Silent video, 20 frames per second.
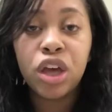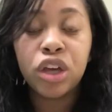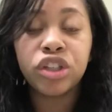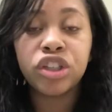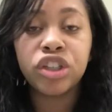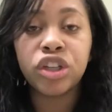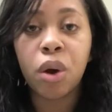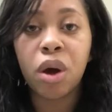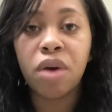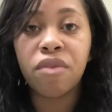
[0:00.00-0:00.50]

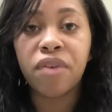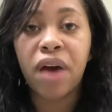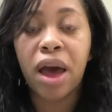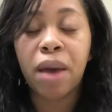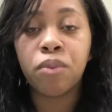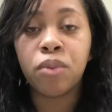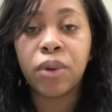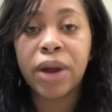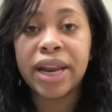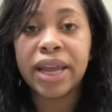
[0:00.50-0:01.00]
So if
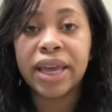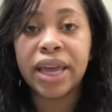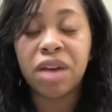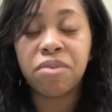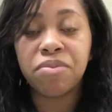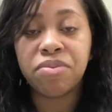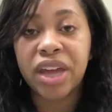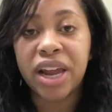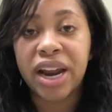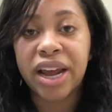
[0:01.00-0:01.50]
I'm writing
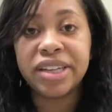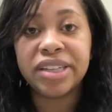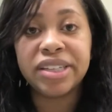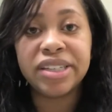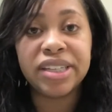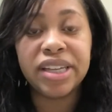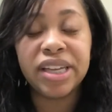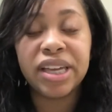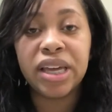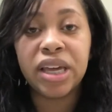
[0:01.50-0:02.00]
up that I
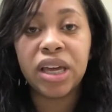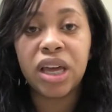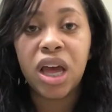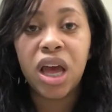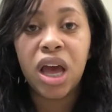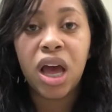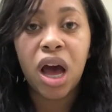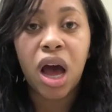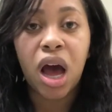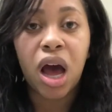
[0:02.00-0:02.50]
see
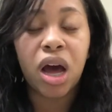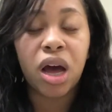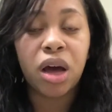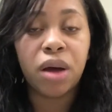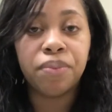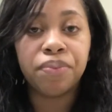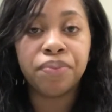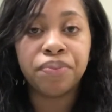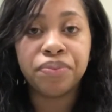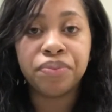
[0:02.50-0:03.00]

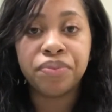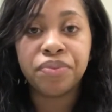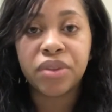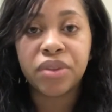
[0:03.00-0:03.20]
um,